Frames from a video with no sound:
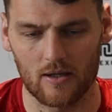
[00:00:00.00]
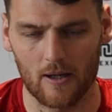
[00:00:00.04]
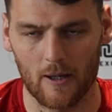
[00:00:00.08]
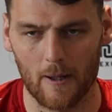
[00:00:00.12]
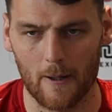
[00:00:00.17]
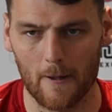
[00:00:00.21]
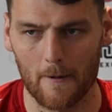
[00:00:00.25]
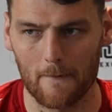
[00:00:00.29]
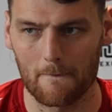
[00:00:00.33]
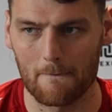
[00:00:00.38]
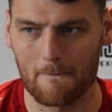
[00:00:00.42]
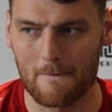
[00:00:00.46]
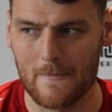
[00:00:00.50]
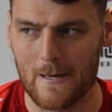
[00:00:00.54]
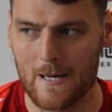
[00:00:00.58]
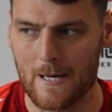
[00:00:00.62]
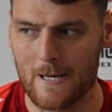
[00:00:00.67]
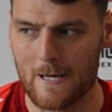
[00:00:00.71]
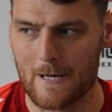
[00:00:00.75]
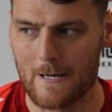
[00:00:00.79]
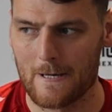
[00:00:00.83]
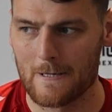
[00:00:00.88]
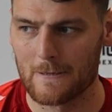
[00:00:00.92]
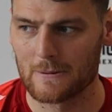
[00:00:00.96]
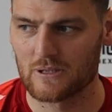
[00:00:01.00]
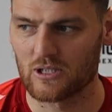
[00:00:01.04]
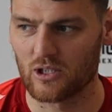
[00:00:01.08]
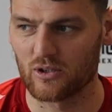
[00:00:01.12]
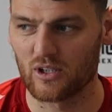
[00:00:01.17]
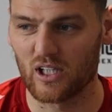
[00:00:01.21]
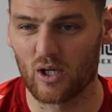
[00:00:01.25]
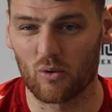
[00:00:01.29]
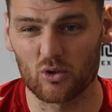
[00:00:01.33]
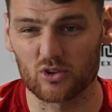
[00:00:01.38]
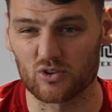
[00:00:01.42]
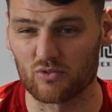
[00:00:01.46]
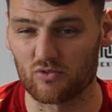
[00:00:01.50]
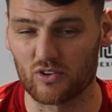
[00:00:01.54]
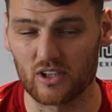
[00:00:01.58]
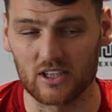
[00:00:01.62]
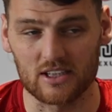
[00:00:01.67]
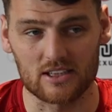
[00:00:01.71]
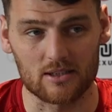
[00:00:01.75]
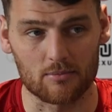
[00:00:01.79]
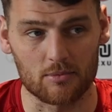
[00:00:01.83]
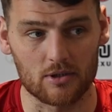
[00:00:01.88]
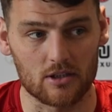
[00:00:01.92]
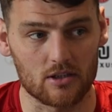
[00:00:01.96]
Um, so yeah, it wasn't really
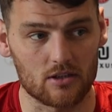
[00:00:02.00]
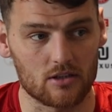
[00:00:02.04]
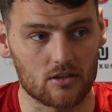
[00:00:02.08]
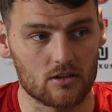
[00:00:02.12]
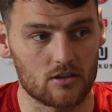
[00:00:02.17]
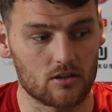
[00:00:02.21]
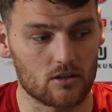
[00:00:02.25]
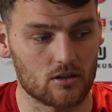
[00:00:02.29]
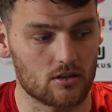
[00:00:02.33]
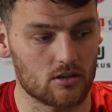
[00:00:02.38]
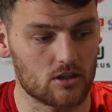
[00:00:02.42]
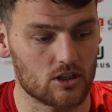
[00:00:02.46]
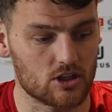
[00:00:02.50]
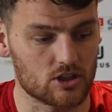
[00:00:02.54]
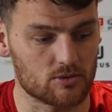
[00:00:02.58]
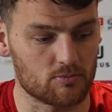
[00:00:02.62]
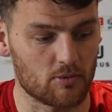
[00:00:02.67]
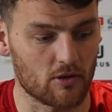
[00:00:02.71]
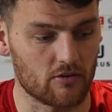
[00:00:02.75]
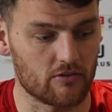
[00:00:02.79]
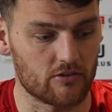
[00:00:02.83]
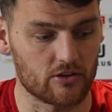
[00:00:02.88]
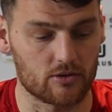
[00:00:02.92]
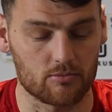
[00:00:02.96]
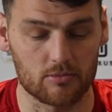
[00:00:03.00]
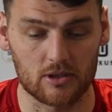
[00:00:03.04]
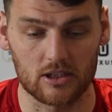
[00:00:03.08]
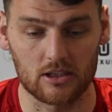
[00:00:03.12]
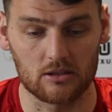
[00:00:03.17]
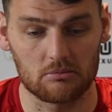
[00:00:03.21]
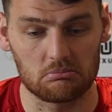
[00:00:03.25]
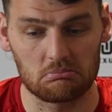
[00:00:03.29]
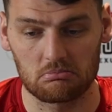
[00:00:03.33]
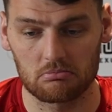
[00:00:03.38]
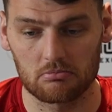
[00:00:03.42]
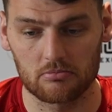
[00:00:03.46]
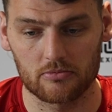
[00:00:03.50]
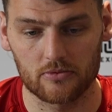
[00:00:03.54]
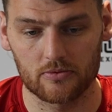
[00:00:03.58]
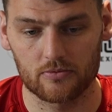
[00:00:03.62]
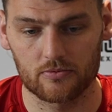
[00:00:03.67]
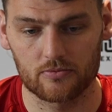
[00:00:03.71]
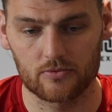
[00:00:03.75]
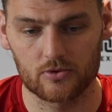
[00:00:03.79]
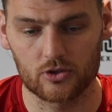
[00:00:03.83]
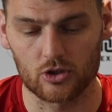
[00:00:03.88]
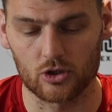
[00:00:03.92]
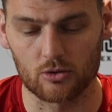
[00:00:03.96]
something that, that has bothered me
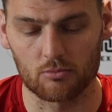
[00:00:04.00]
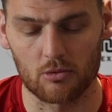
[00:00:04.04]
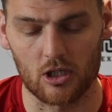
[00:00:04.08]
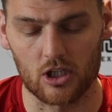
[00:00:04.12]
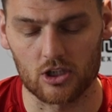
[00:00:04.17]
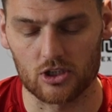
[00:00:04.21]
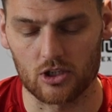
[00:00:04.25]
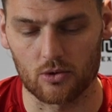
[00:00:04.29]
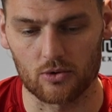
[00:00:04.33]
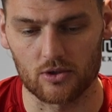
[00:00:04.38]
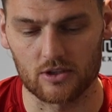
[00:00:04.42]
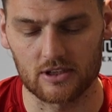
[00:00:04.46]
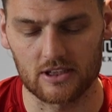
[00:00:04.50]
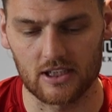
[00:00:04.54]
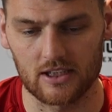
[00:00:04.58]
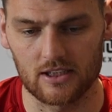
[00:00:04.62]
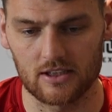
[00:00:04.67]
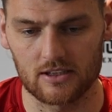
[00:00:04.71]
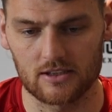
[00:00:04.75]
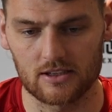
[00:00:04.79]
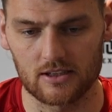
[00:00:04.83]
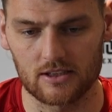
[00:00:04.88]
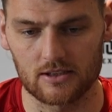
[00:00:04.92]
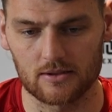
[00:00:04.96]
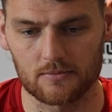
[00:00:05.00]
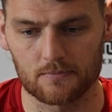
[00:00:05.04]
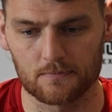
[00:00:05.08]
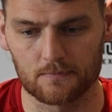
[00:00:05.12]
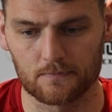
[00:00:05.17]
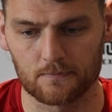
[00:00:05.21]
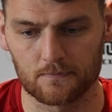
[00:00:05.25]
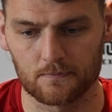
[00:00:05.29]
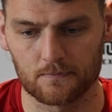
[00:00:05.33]
too much, I wouldn't say, this season.